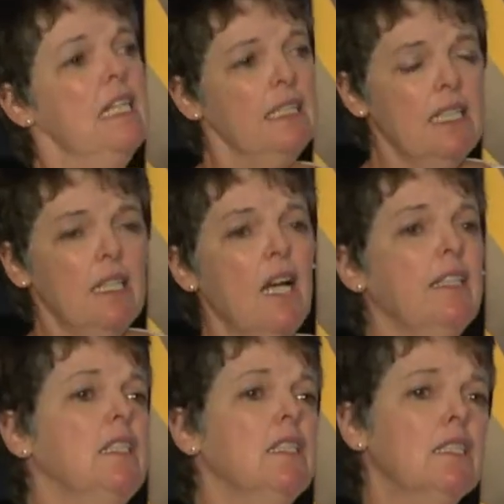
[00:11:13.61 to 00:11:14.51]
Yeah, I
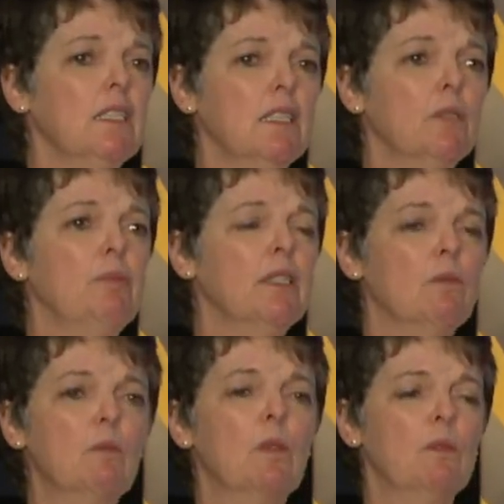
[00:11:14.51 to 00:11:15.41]
think it's a little bit
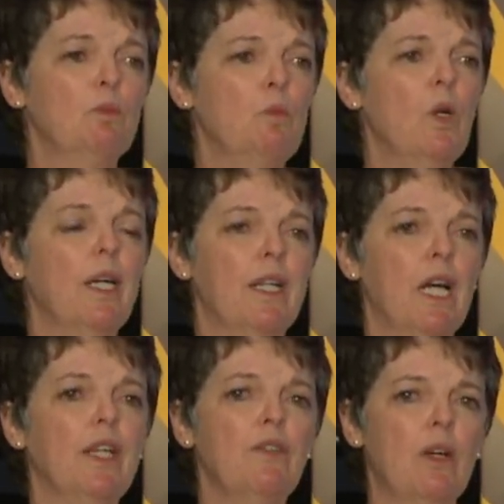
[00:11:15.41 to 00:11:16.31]
what
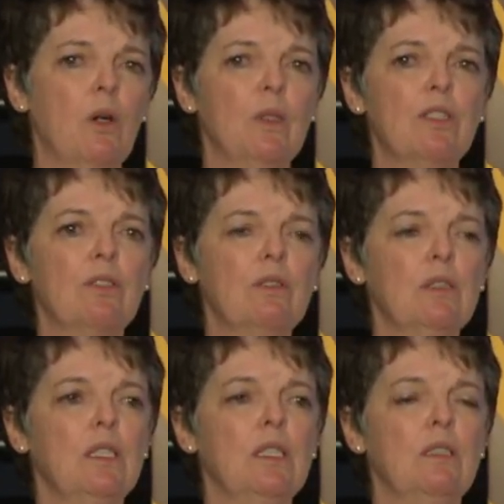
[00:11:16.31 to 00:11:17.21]
I know. It's
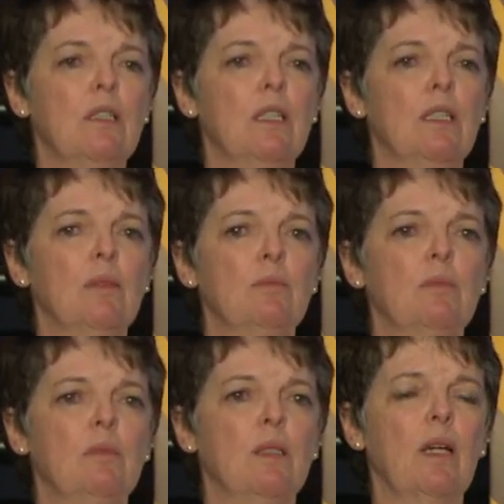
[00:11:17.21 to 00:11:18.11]
certainly, um,
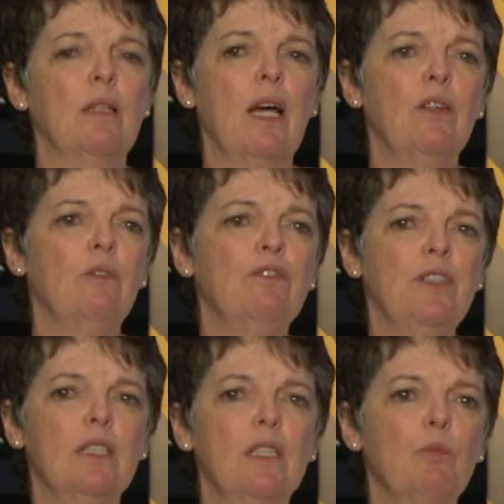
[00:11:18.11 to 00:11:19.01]
I, I, don't
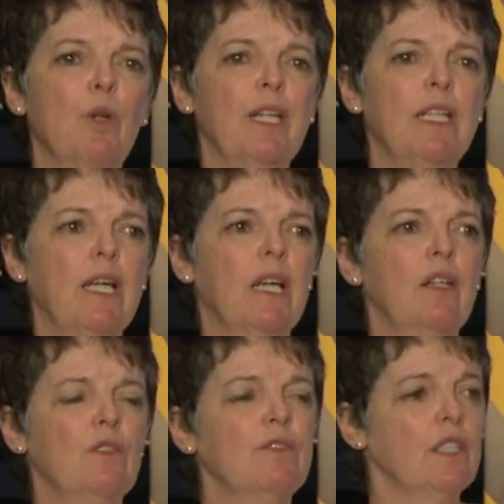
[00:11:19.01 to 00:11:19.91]
feel that I'm writing out
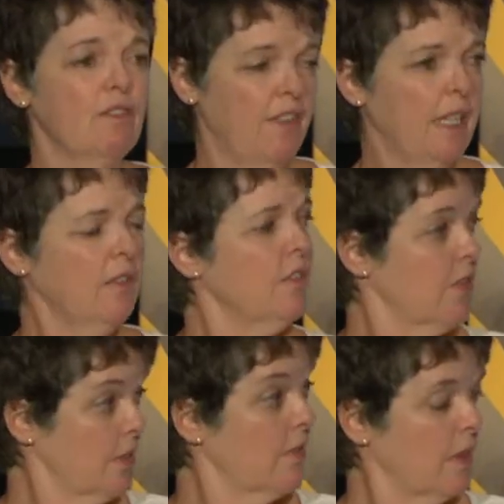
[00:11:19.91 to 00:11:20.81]
of
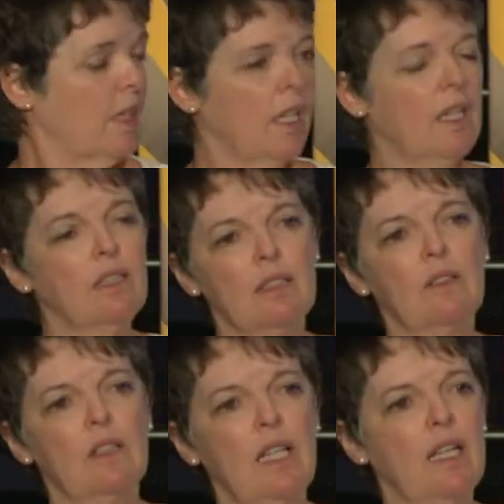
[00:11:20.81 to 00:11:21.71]
events
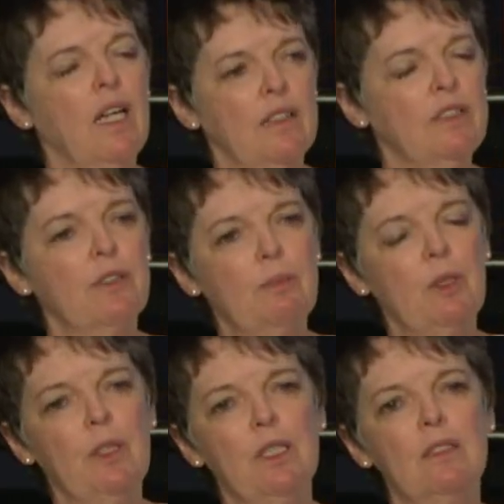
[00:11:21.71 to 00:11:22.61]
that, that I've
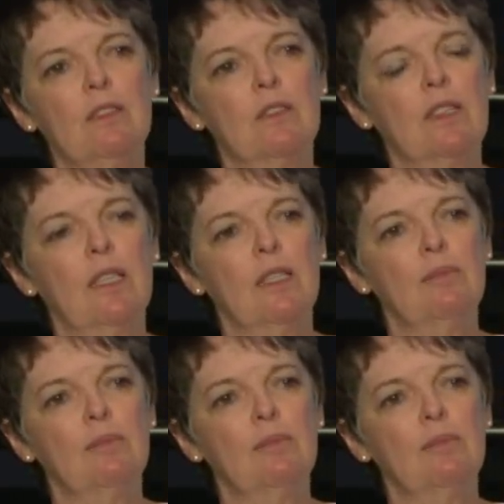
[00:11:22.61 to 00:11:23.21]
experienced. Your um,